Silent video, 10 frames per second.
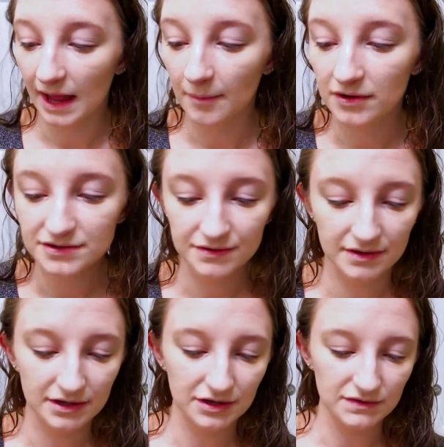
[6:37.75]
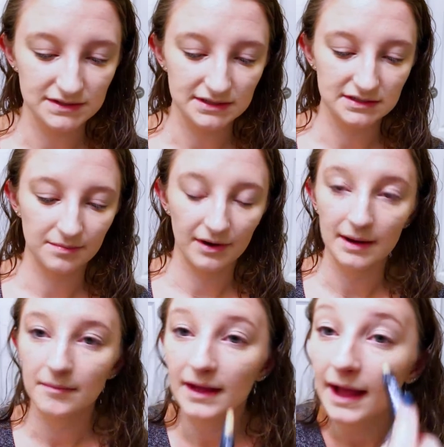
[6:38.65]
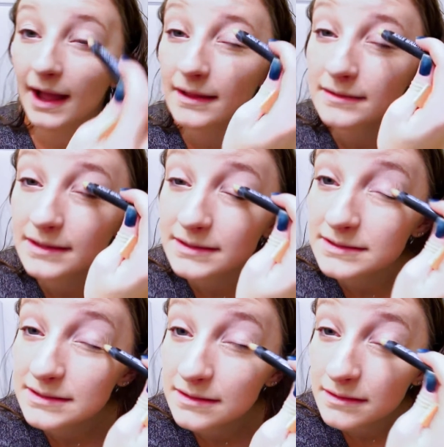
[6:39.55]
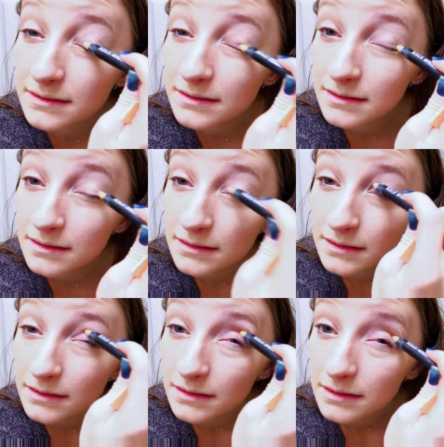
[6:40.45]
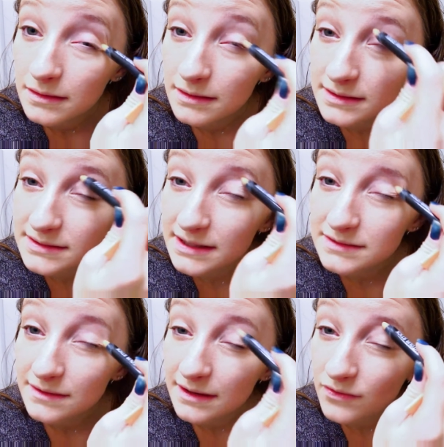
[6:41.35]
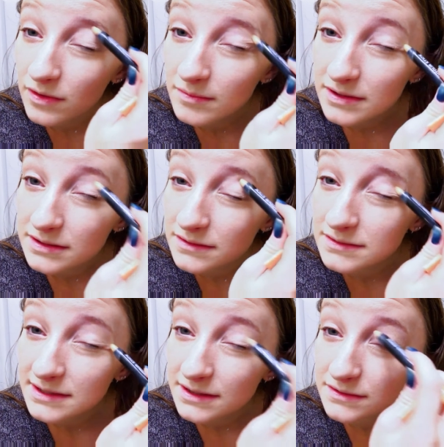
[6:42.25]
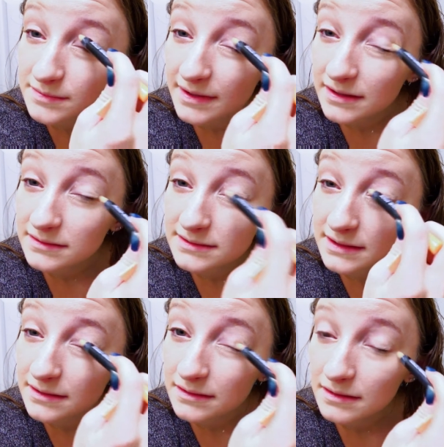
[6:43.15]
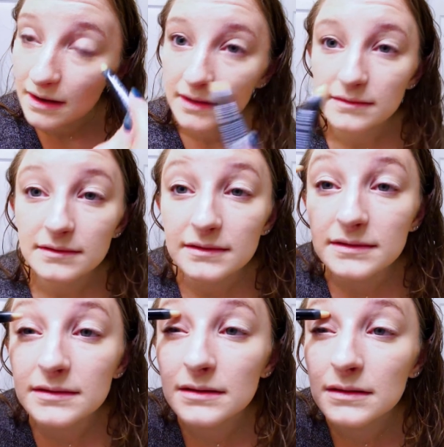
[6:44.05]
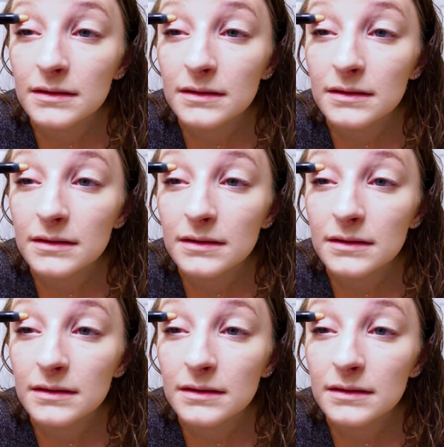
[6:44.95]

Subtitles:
I'm also going to use it to prime my eyelids, because that's what I normally do, is I use my concealer, and since